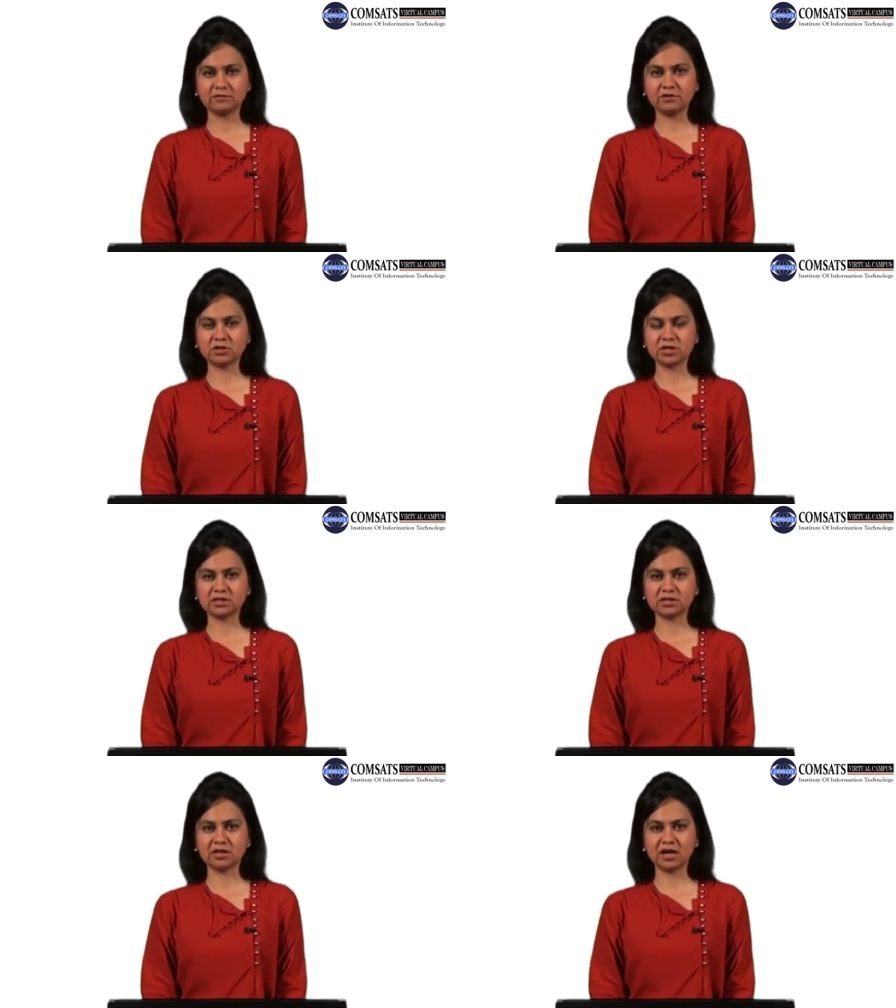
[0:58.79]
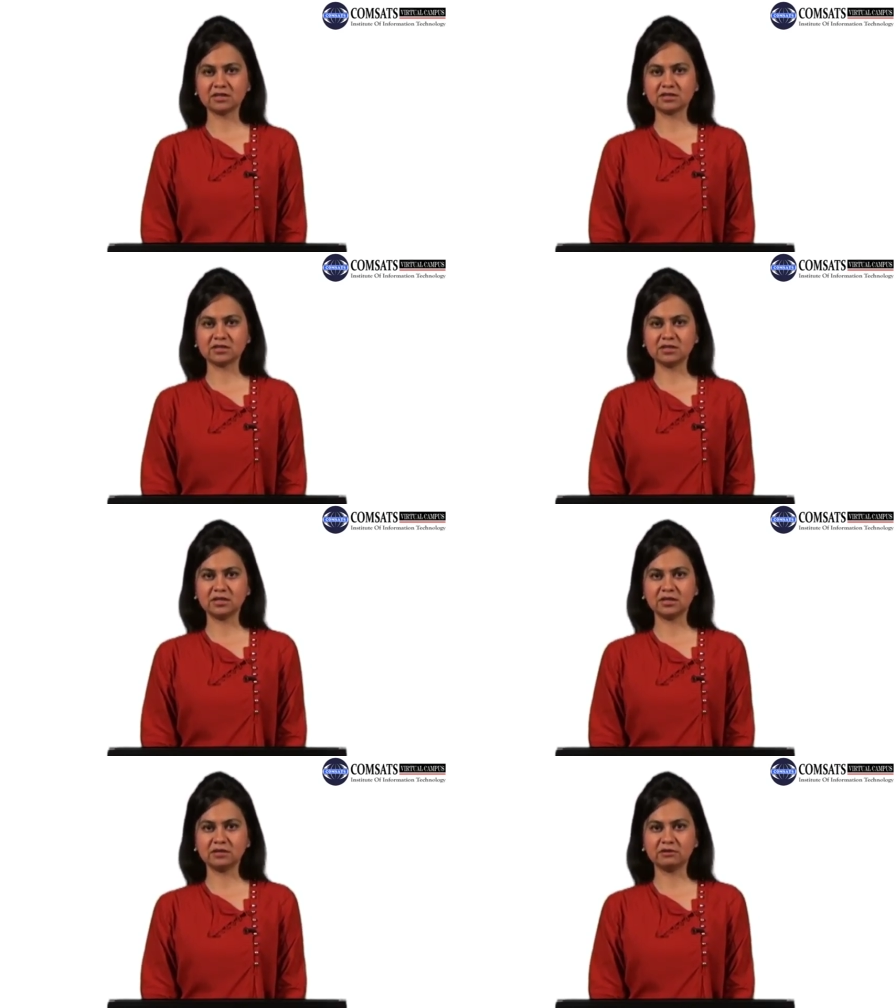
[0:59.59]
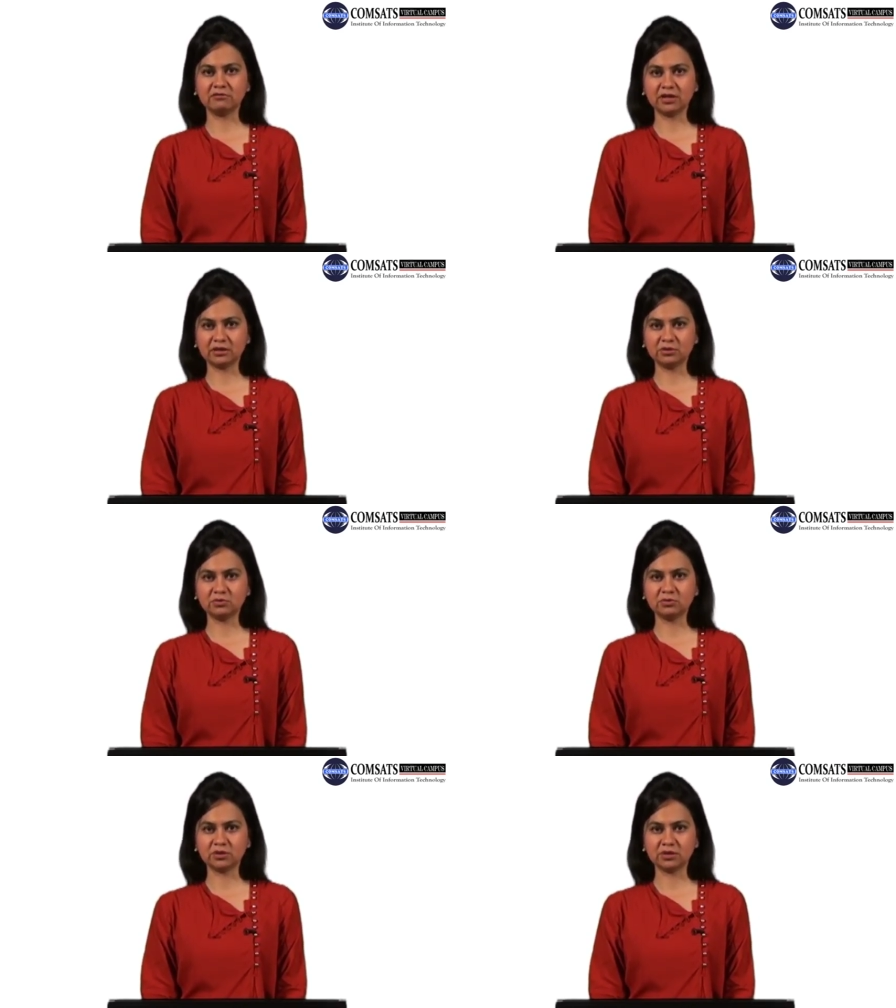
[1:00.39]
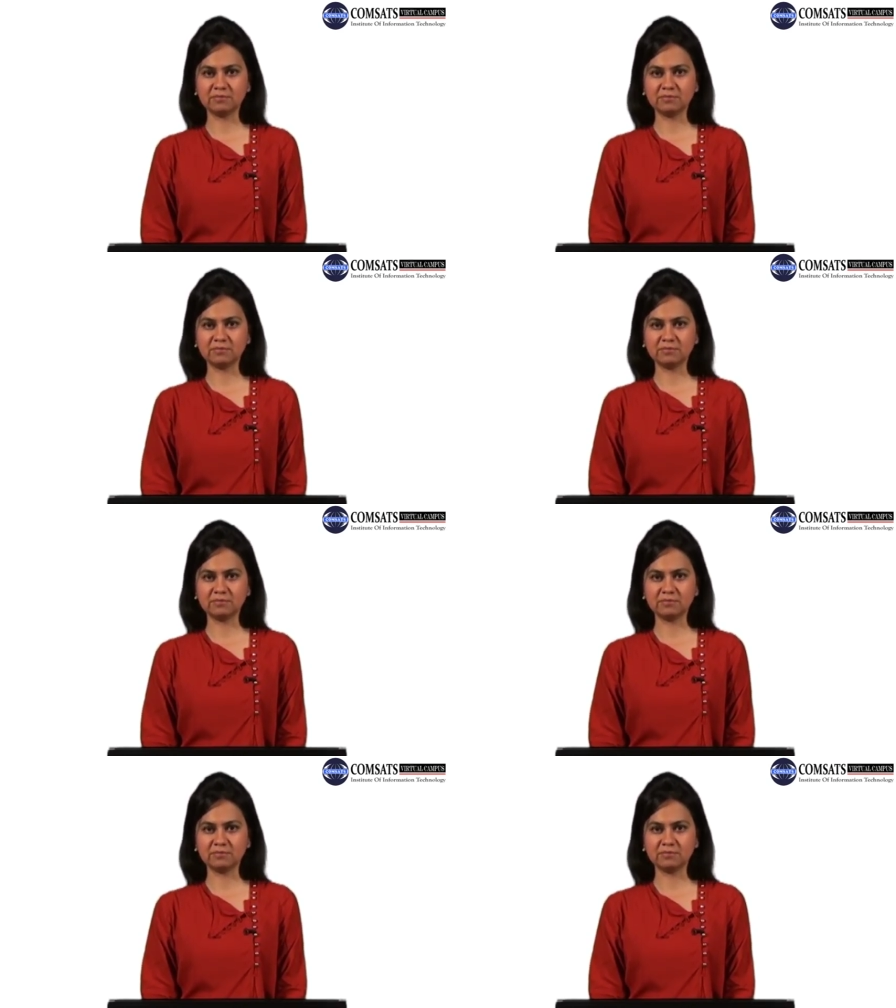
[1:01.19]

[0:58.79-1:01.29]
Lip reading: which has enhanced the value,